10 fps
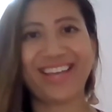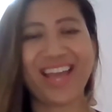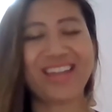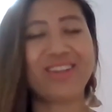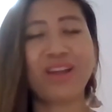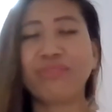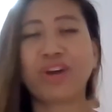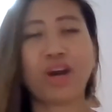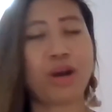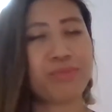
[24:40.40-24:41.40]
And love
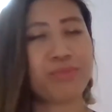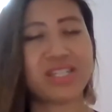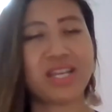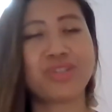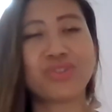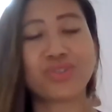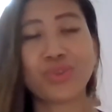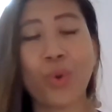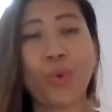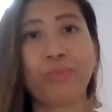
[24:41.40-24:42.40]
comes in
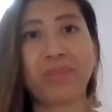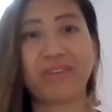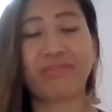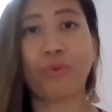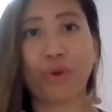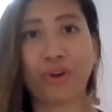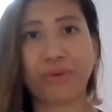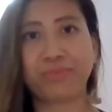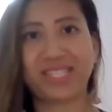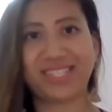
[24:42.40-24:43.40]
so many
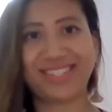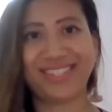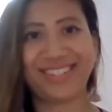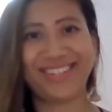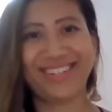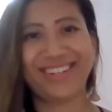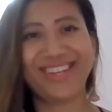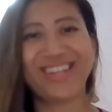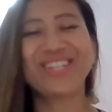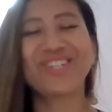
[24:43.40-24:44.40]
forms,
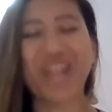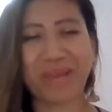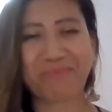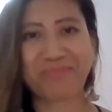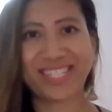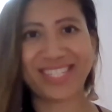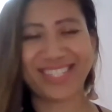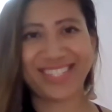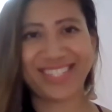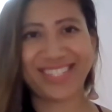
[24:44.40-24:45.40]

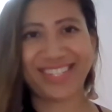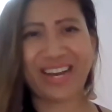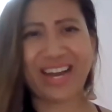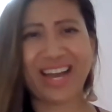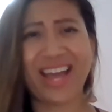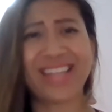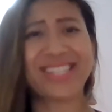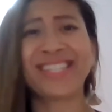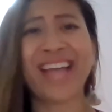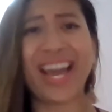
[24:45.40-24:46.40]
shapes,
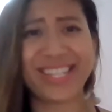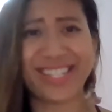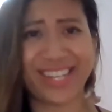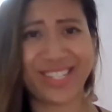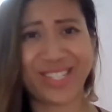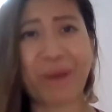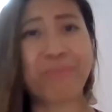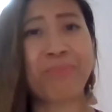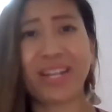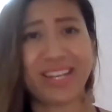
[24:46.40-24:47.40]
and sizes.
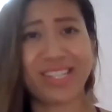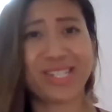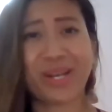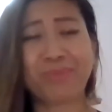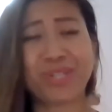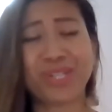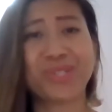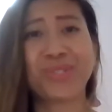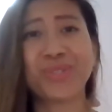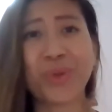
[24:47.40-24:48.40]
Abundance comes in
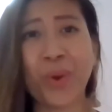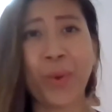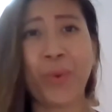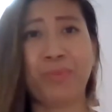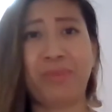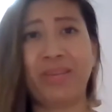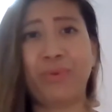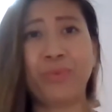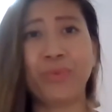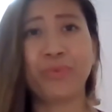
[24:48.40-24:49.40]
so
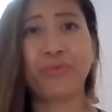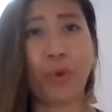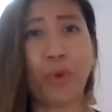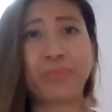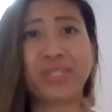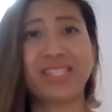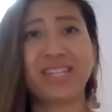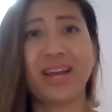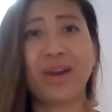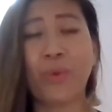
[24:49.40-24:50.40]
many forms,
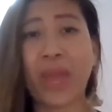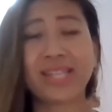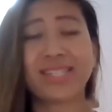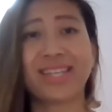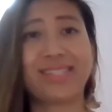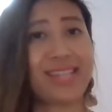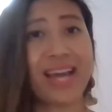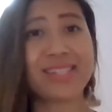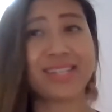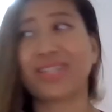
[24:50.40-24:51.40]
ways, and
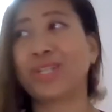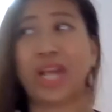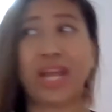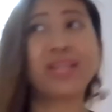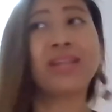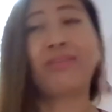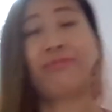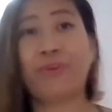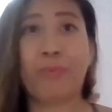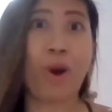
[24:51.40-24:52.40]
sizes, and
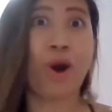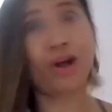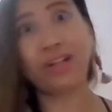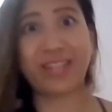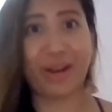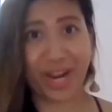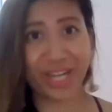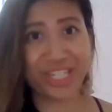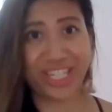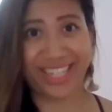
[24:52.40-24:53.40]
from all
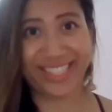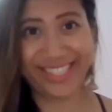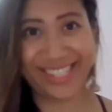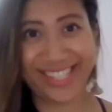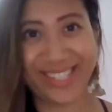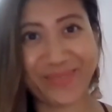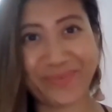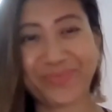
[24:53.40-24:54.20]
directions.